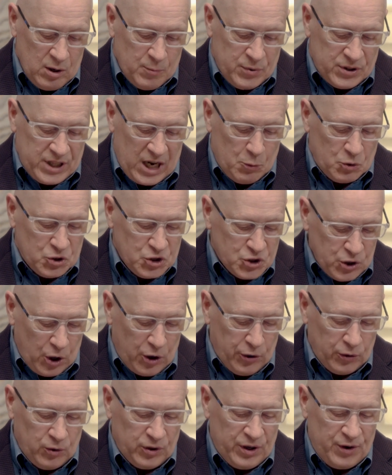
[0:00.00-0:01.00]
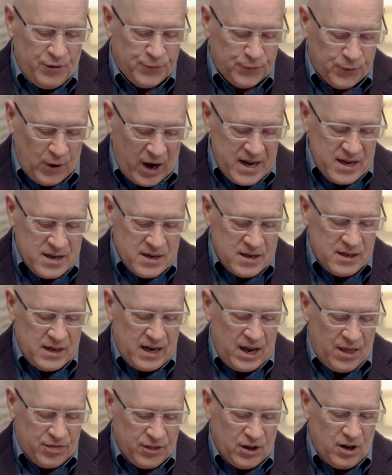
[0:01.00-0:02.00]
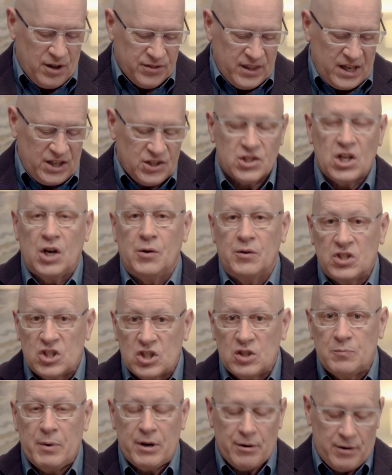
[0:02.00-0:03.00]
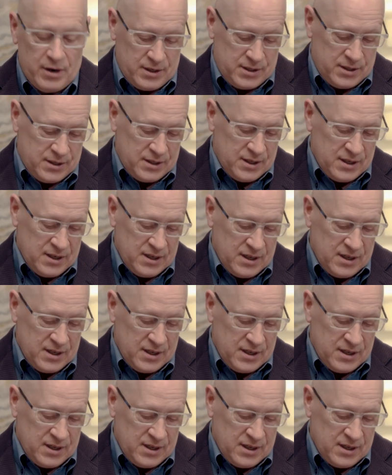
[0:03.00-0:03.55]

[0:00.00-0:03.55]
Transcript: But they were startled and frightened and thought they saw a spirit.